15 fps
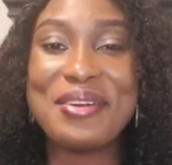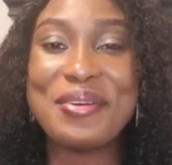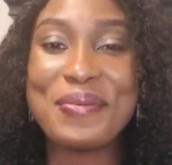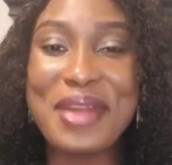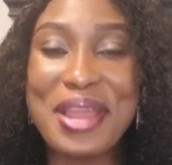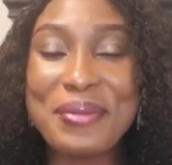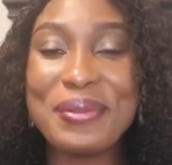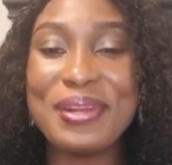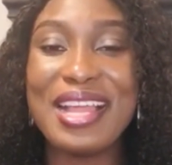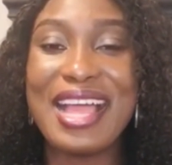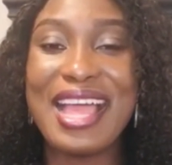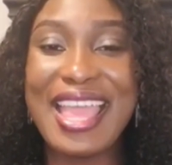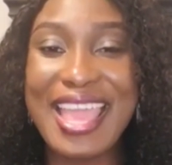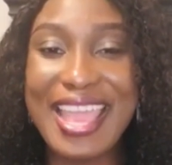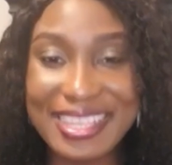
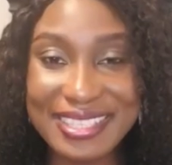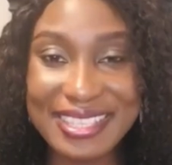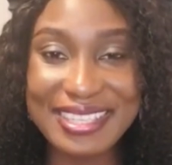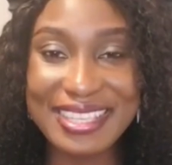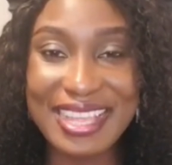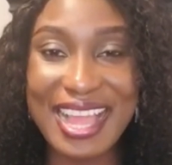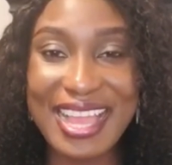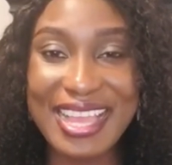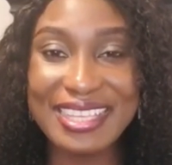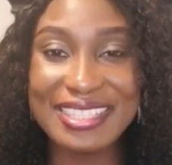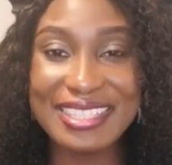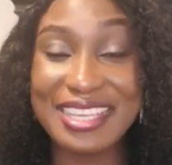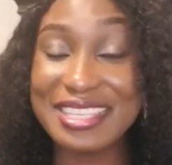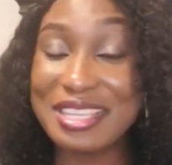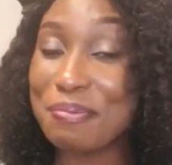regular
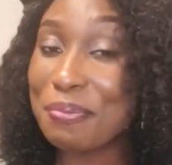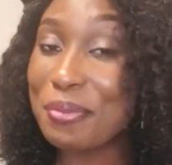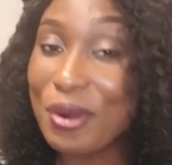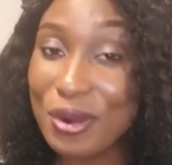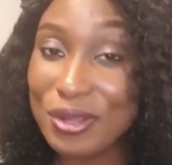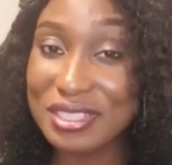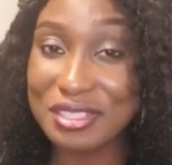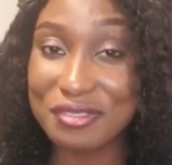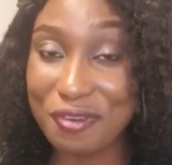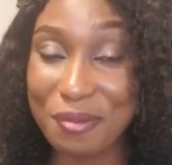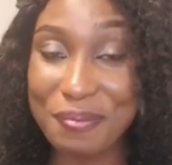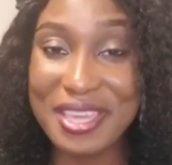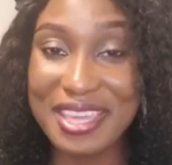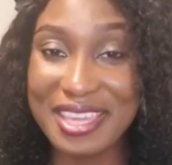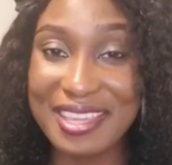exercise is important for
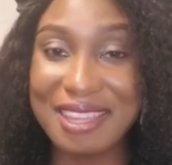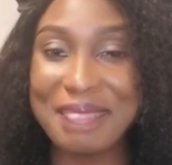me.